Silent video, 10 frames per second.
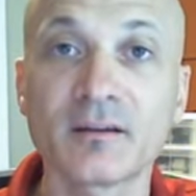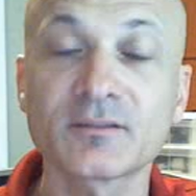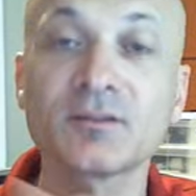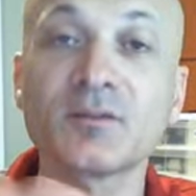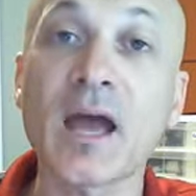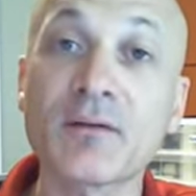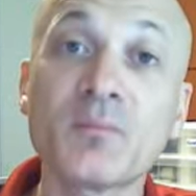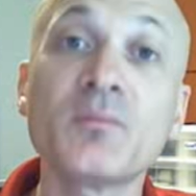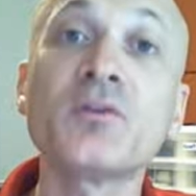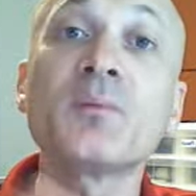So you have
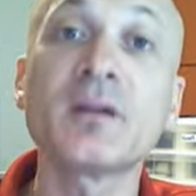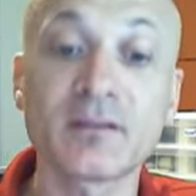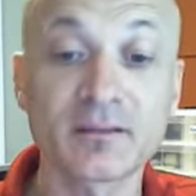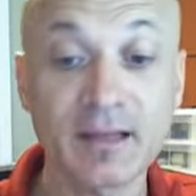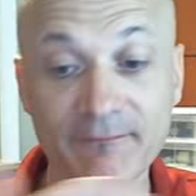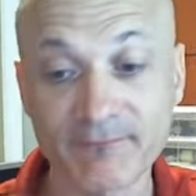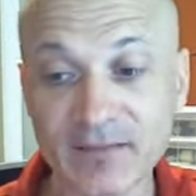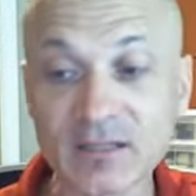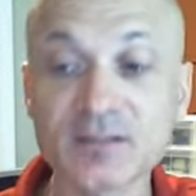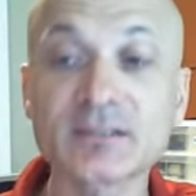a movement that
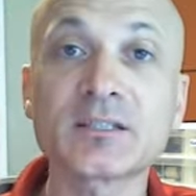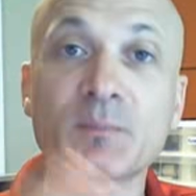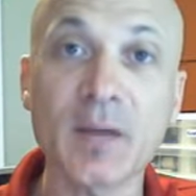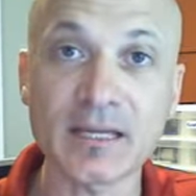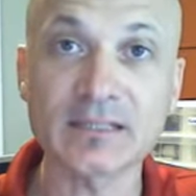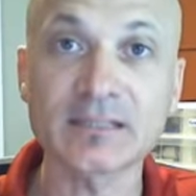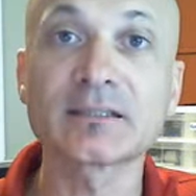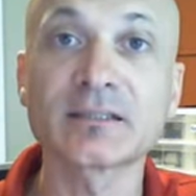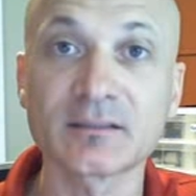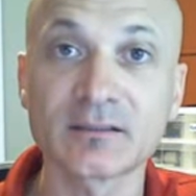fills the
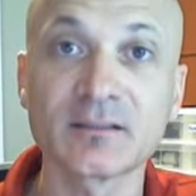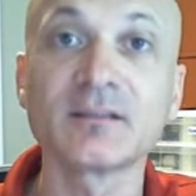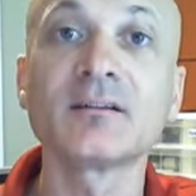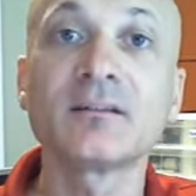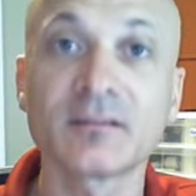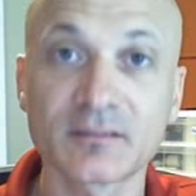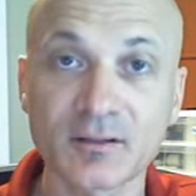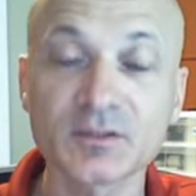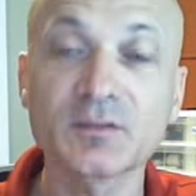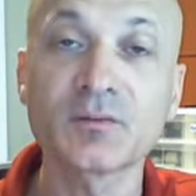space.
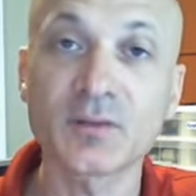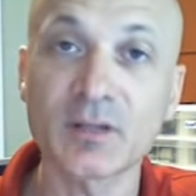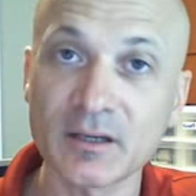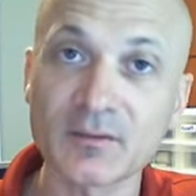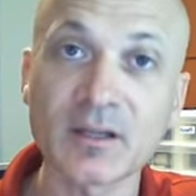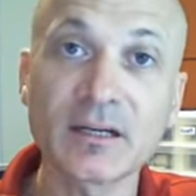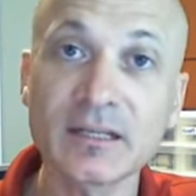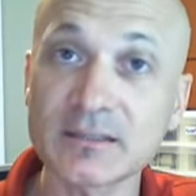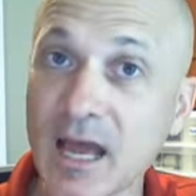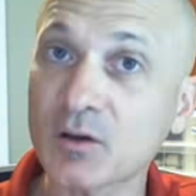Those of you that have done
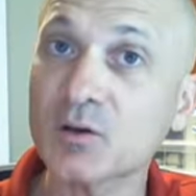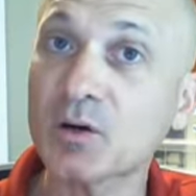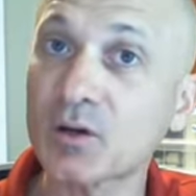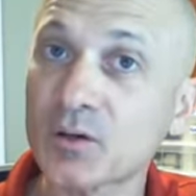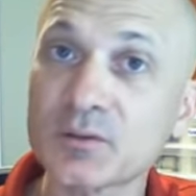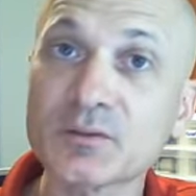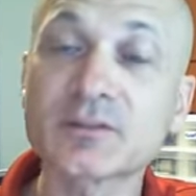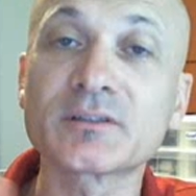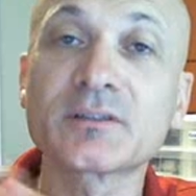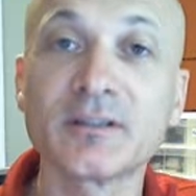any
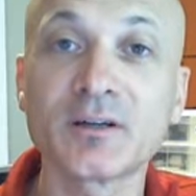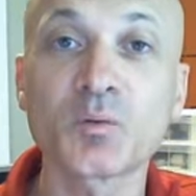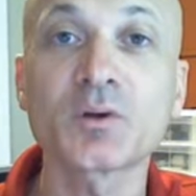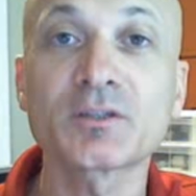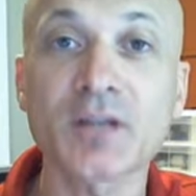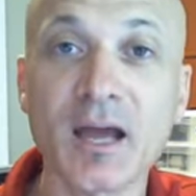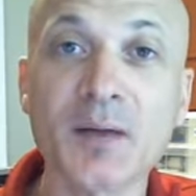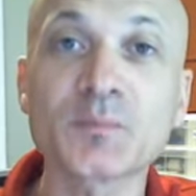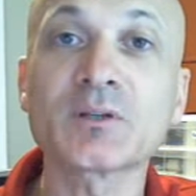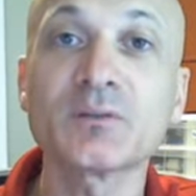Dalcroze
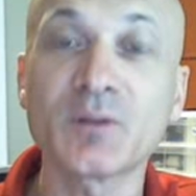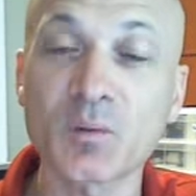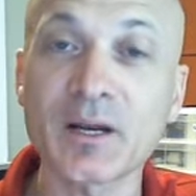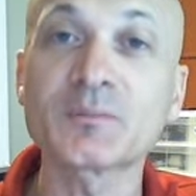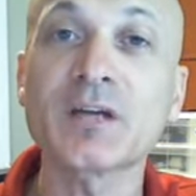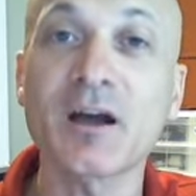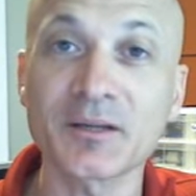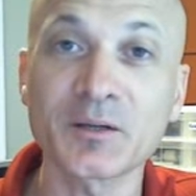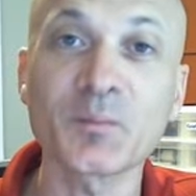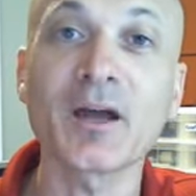workshops will know what I'm
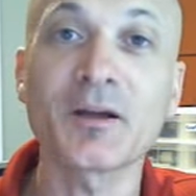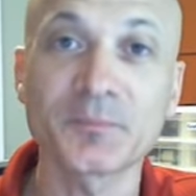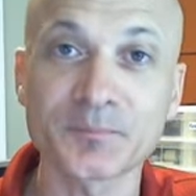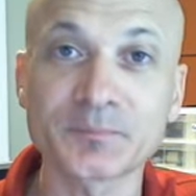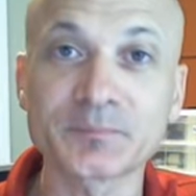talking about.